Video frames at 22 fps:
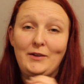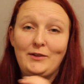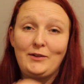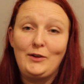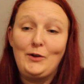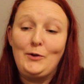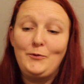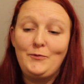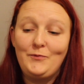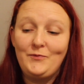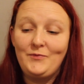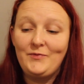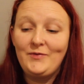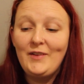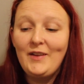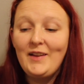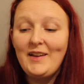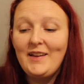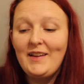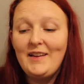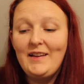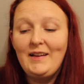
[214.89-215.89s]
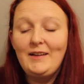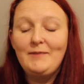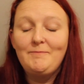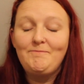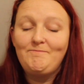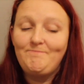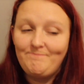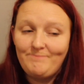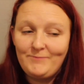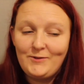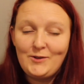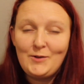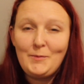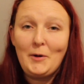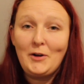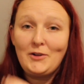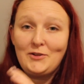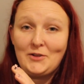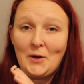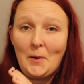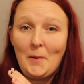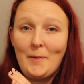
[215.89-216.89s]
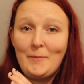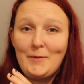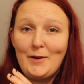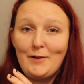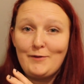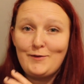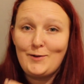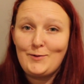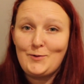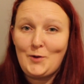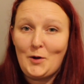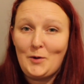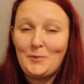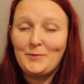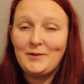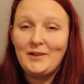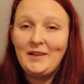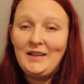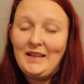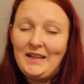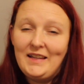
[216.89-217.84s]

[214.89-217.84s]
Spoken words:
so she might shout at me a few times.